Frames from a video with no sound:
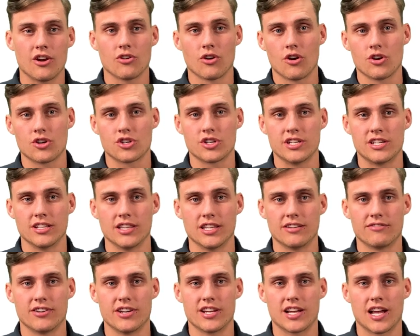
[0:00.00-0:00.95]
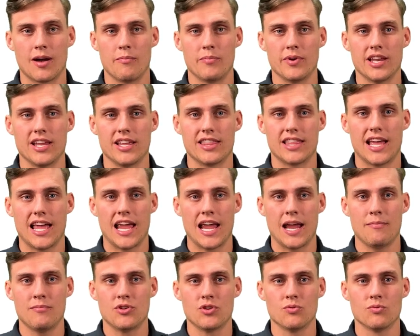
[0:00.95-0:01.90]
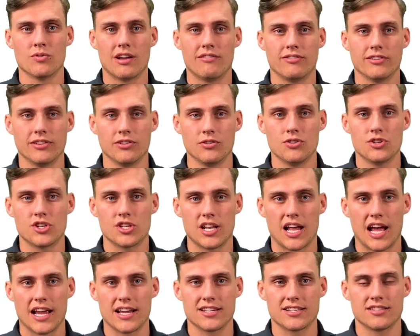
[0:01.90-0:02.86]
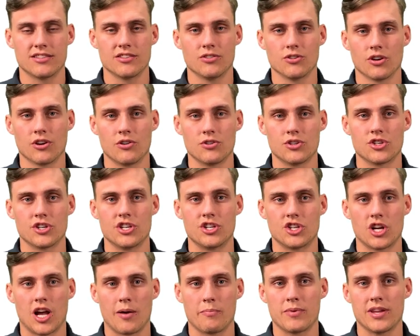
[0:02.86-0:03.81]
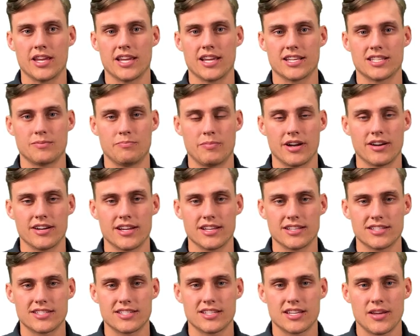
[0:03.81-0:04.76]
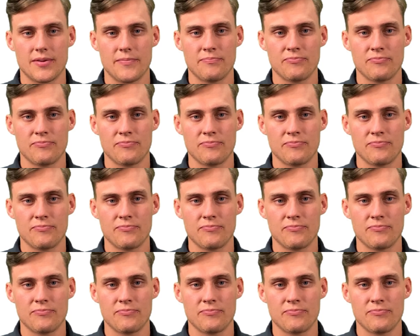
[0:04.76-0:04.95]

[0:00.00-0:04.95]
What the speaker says: grocery delivery company that aimed to revolutionize the grocery shopping experience.